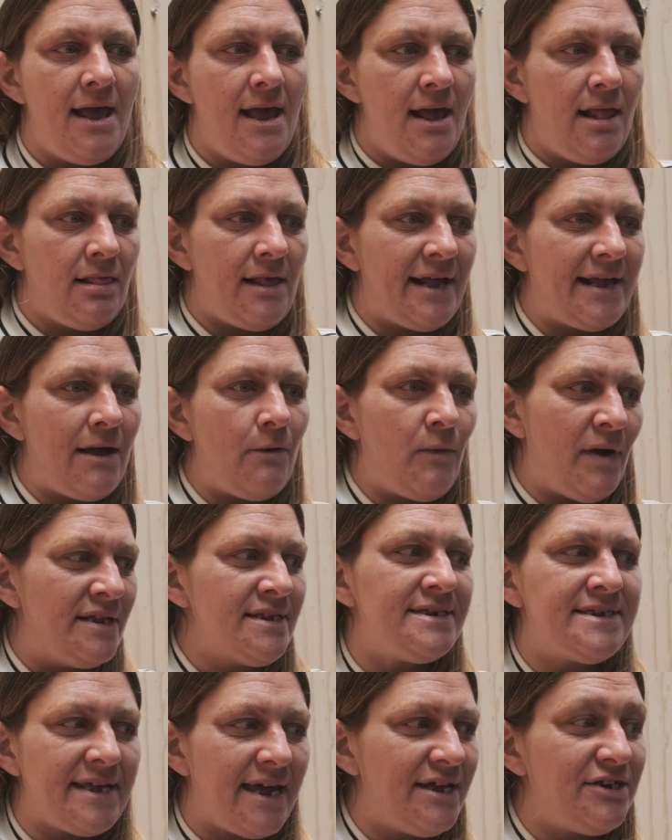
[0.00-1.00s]
Like, at one
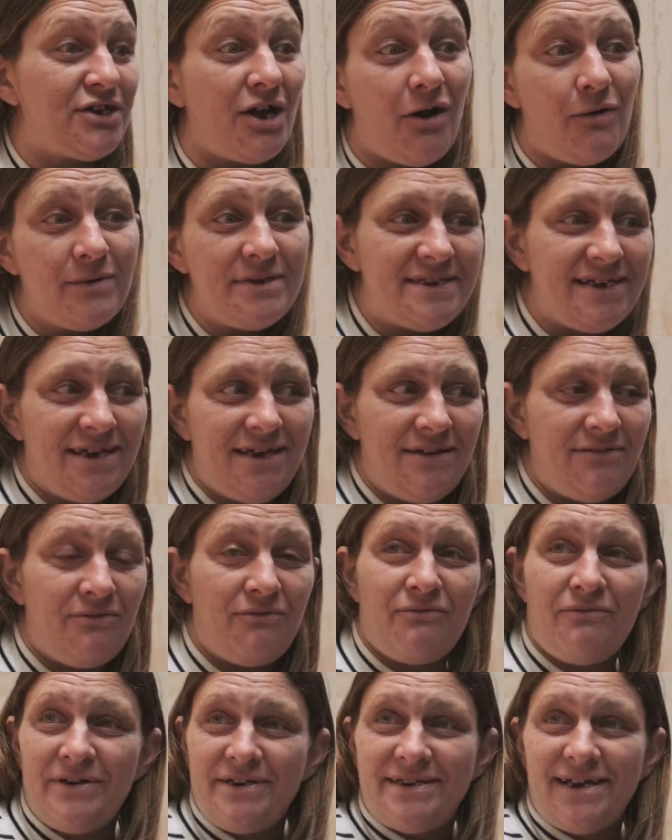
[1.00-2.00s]
stage I was in,
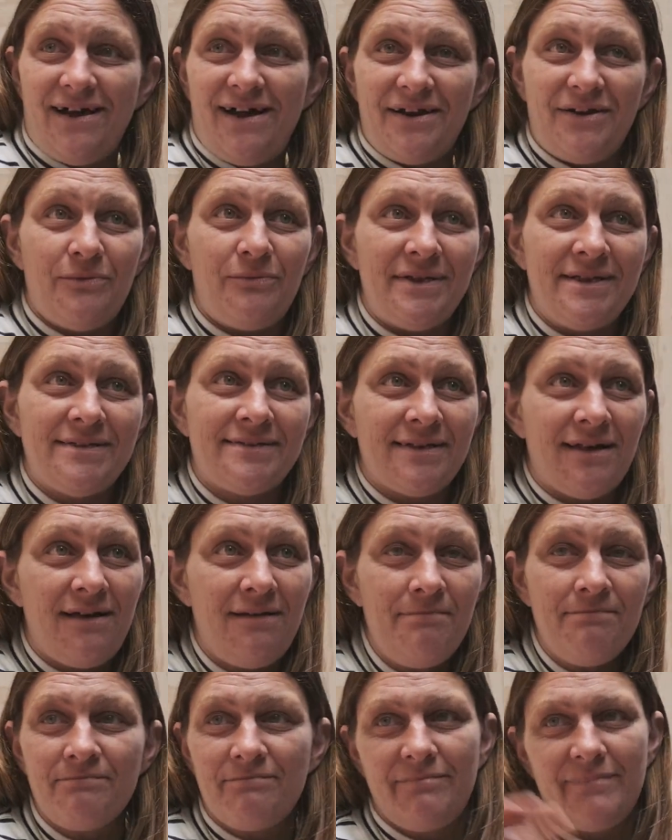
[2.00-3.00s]

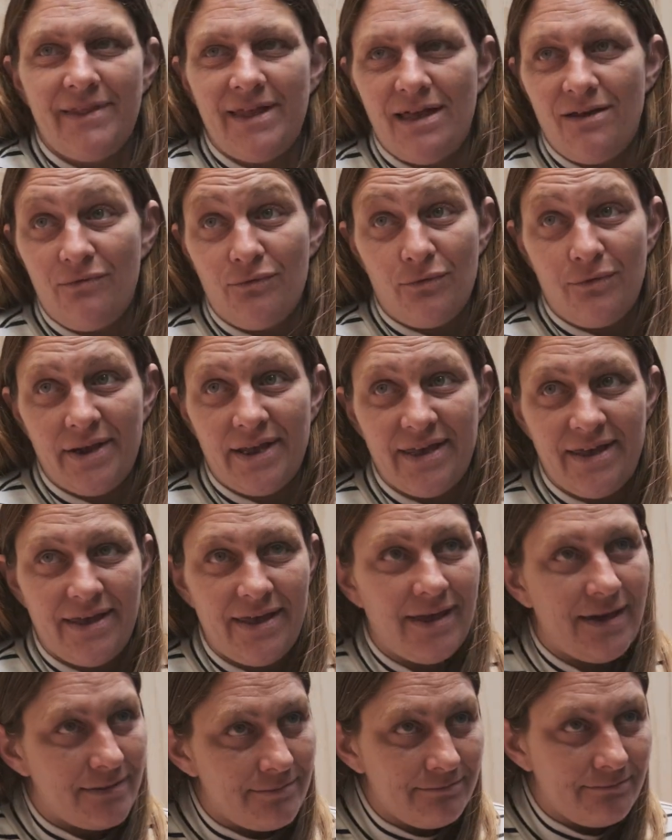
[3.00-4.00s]
never
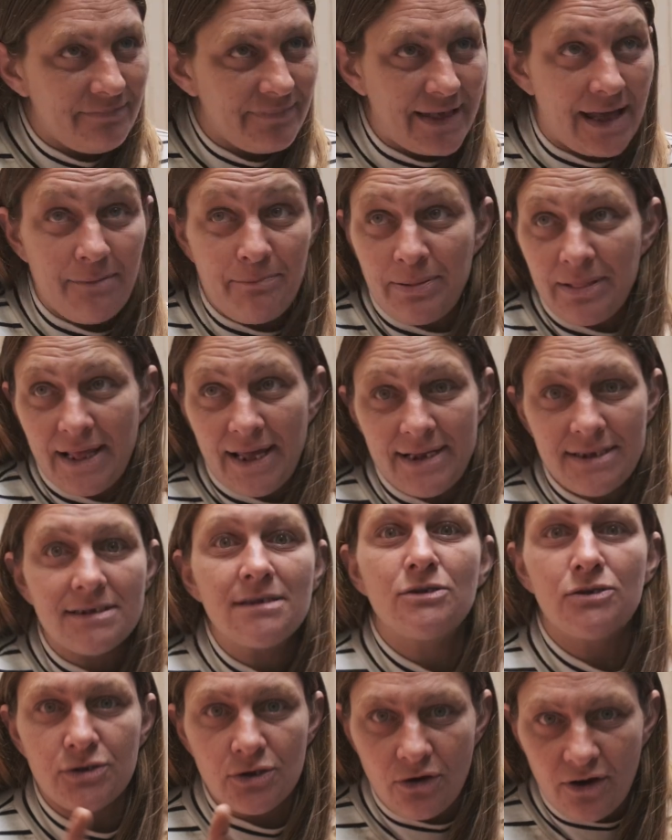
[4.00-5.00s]
again, that place.
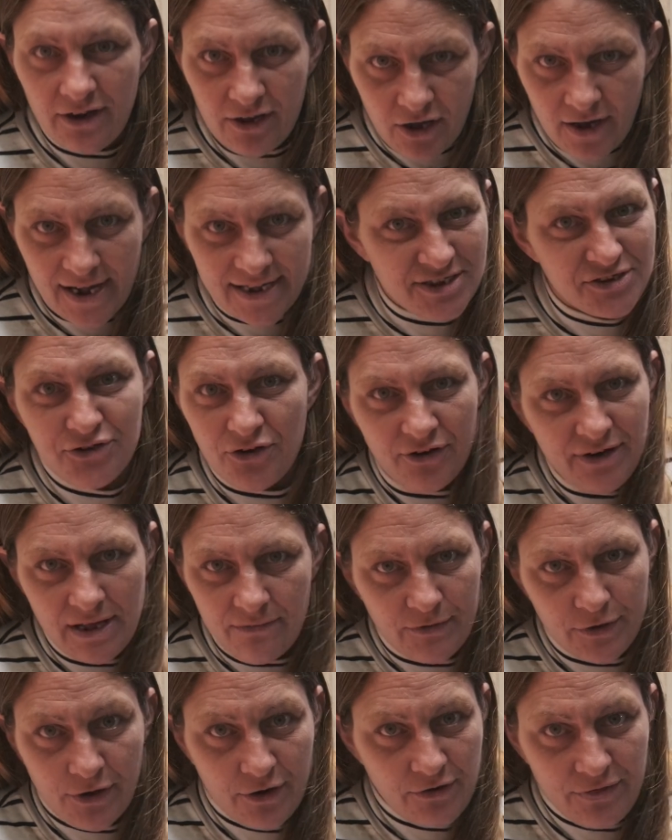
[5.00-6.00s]
Sorry guys, don't
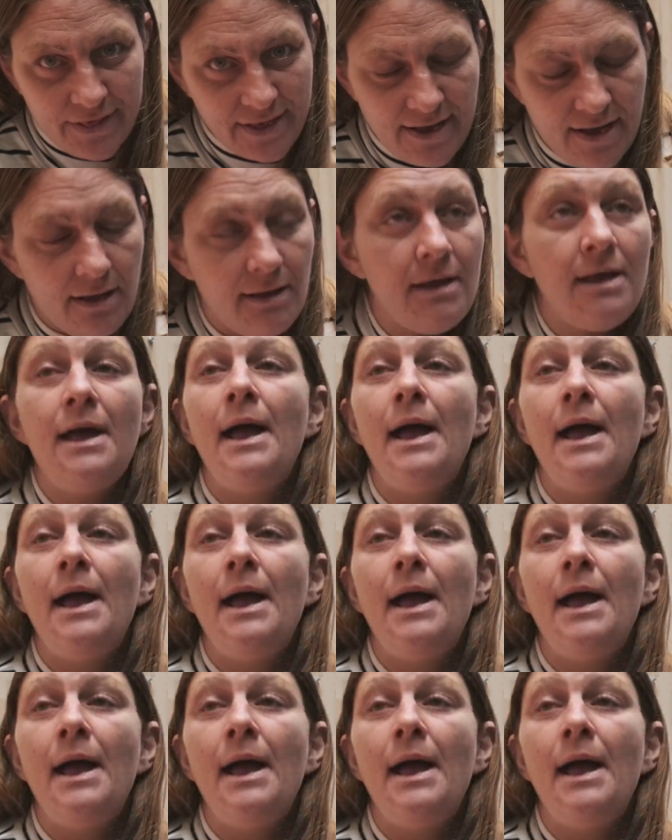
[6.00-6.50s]
ever go there.